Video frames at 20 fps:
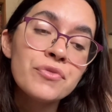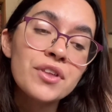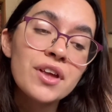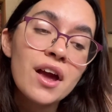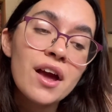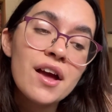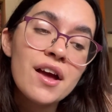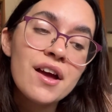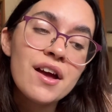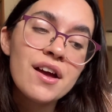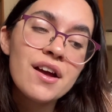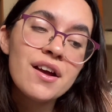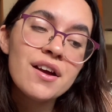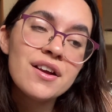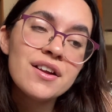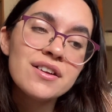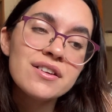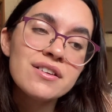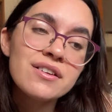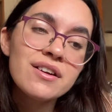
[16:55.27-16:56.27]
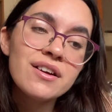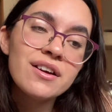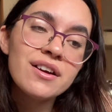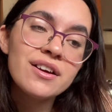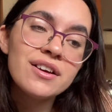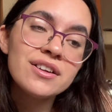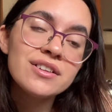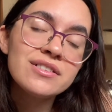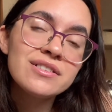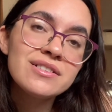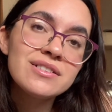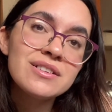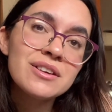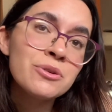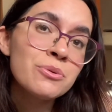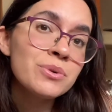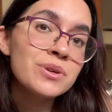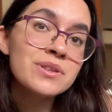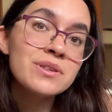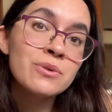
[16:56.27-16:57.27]
and it
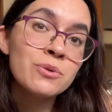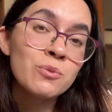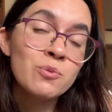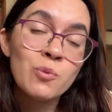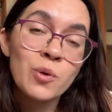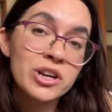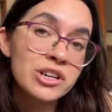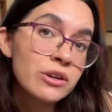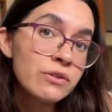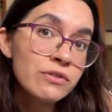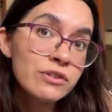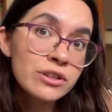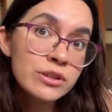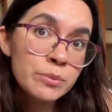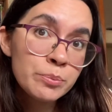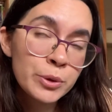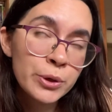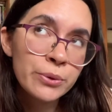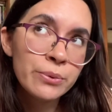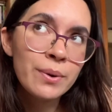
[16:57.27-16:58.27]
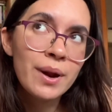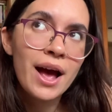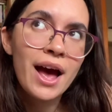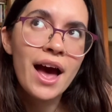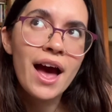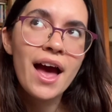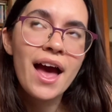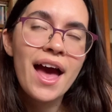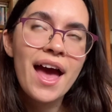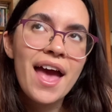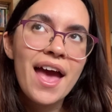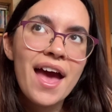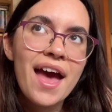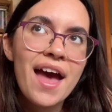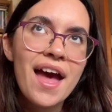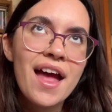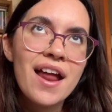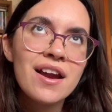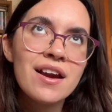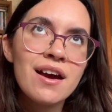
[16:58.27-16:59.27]
was a wonderful debut,
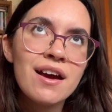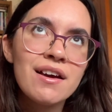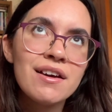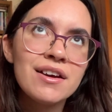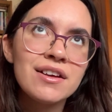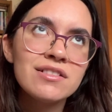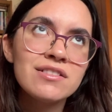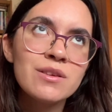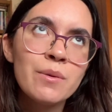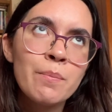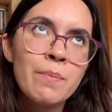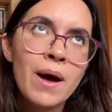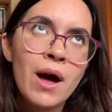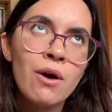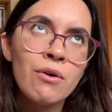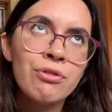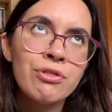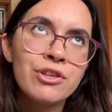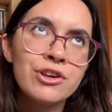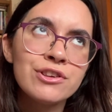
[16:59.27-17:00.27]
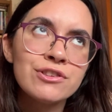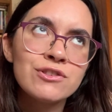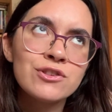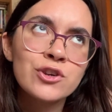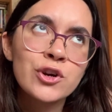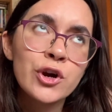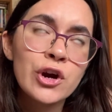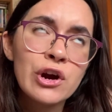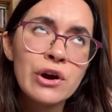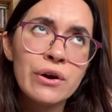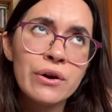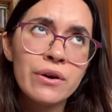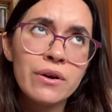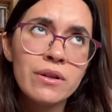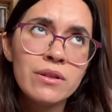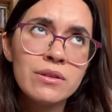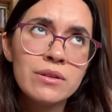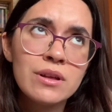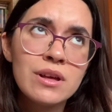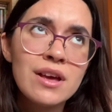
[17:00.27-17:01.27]
and it's about this
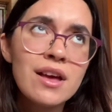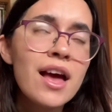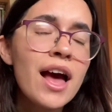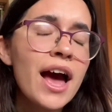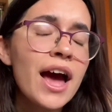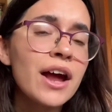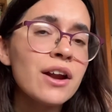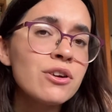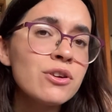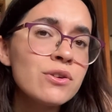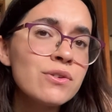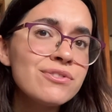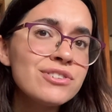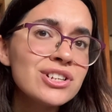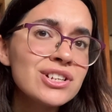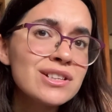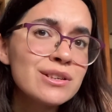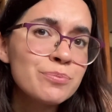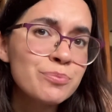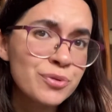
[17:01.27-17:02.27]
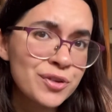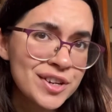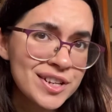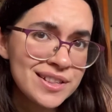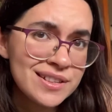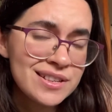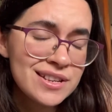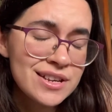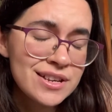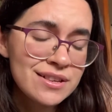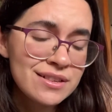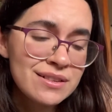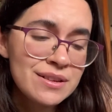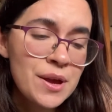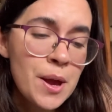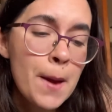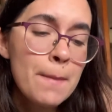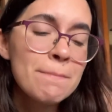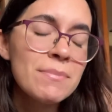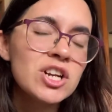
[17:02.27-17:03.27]
girl. I don't know if she's a princess,
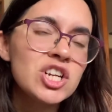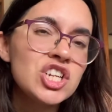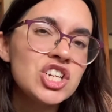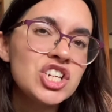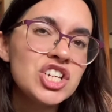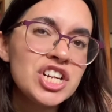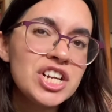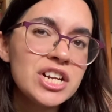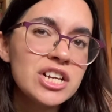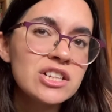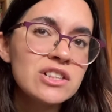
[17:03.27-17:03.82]
but she needs